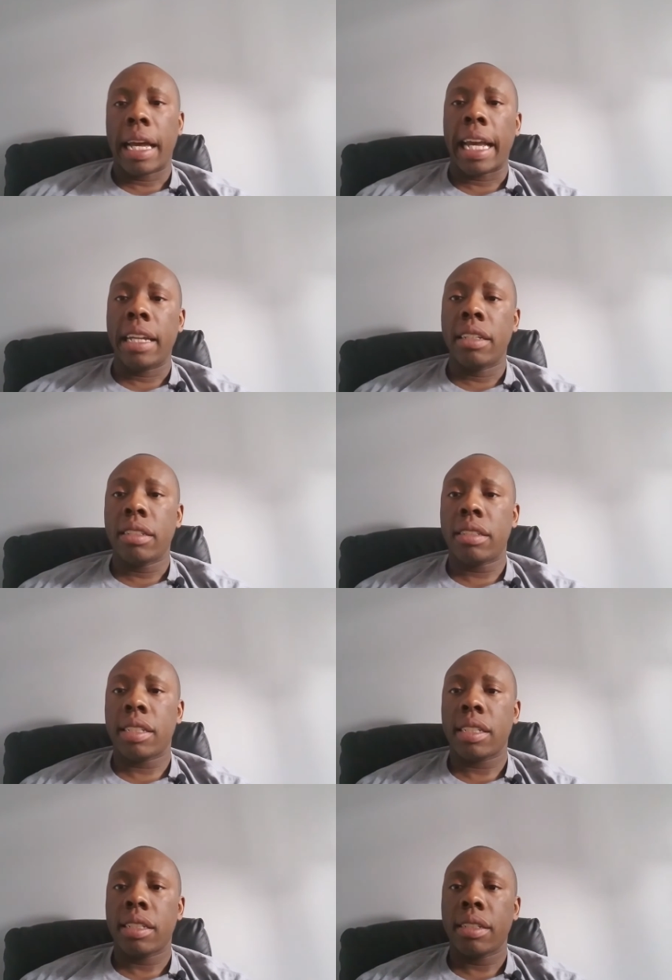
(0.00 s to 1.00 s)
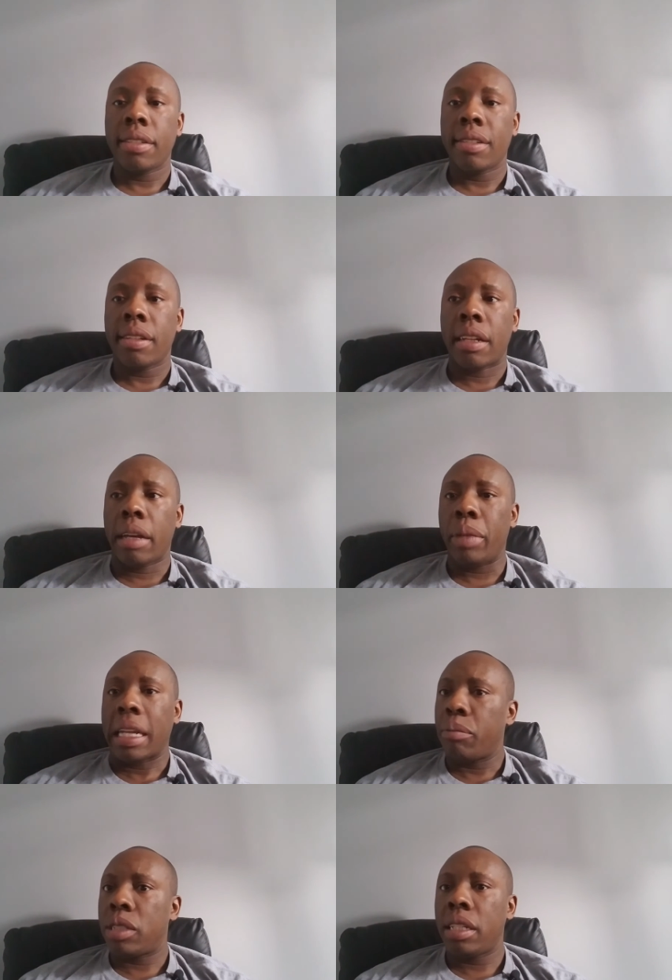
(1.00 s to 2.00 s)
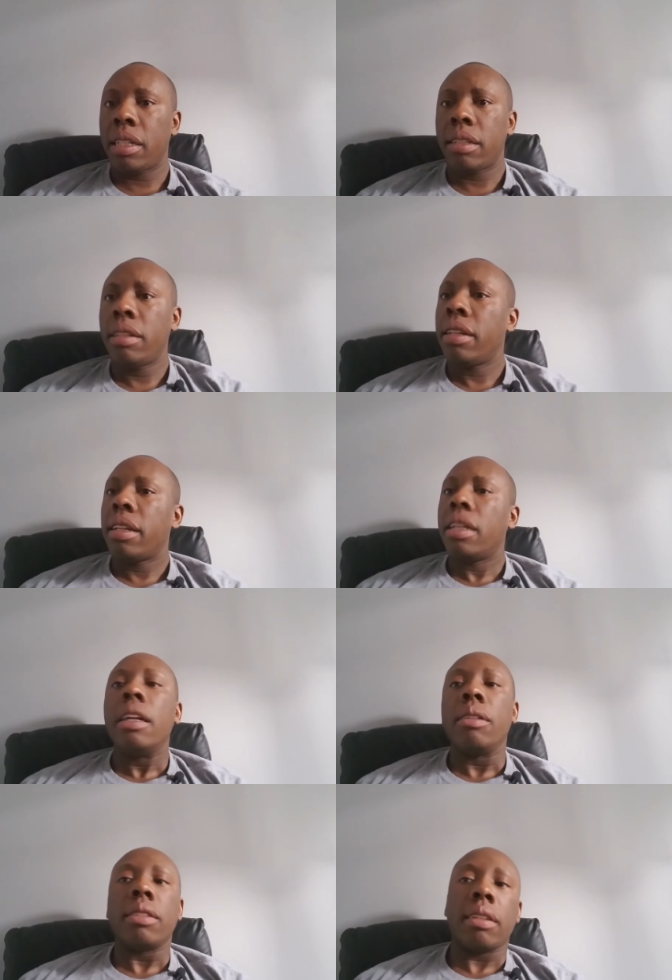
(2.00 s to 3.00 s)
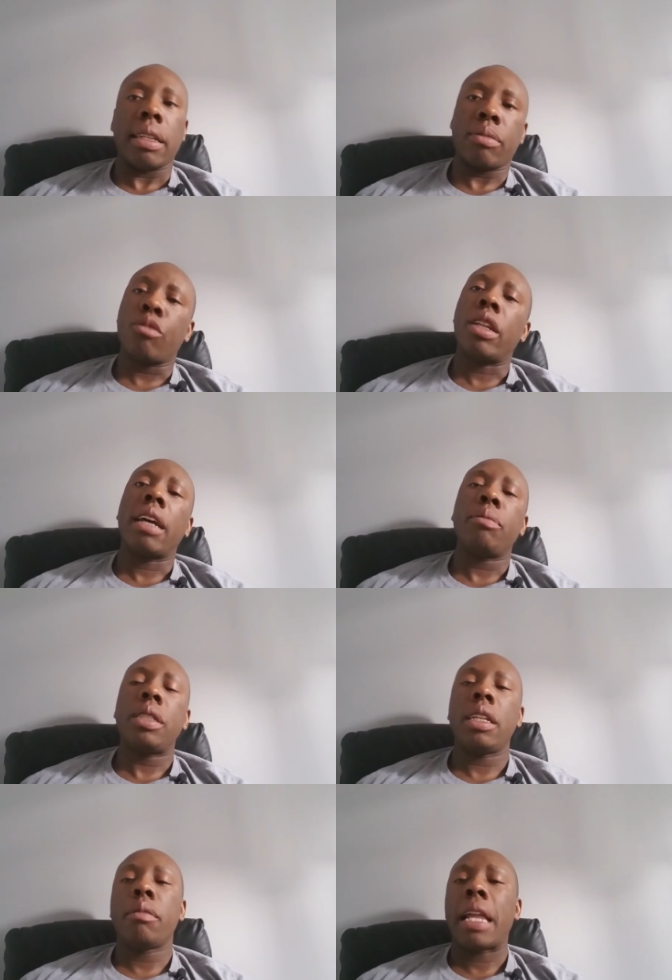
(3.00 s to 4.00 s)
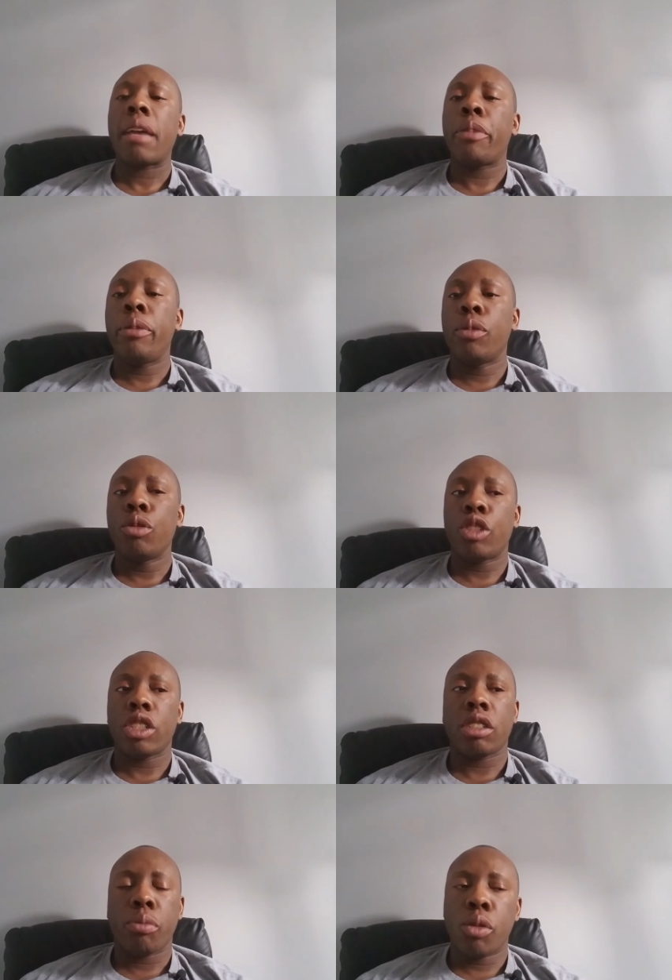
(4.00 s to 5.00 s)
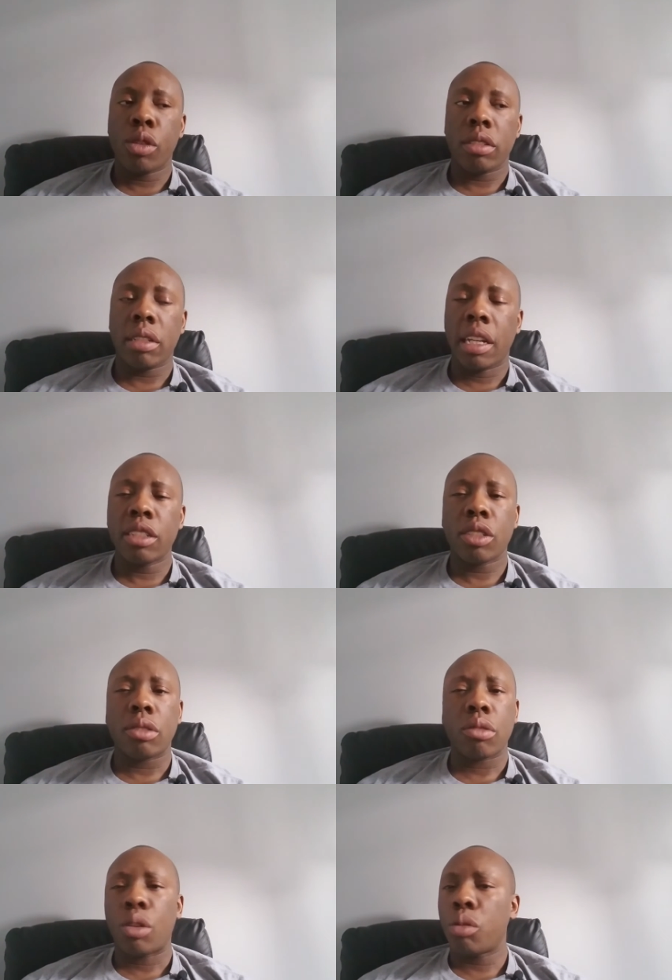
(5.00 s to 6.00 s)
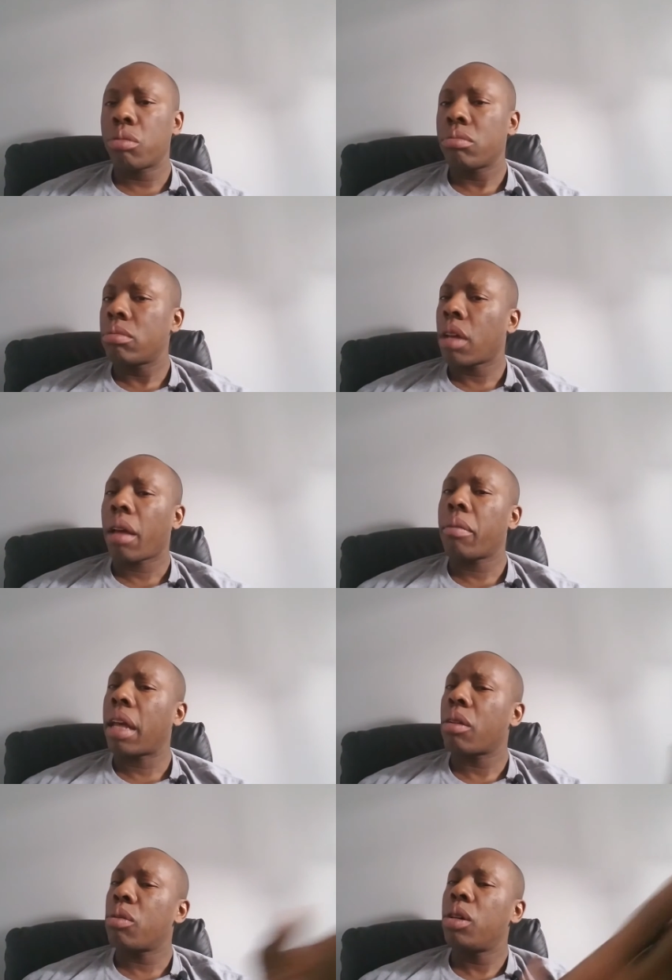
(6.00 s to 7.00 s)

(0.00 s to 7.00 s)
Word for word: and I mean, I'm seeing like when I'm seeing black people just support gun control, I'm like,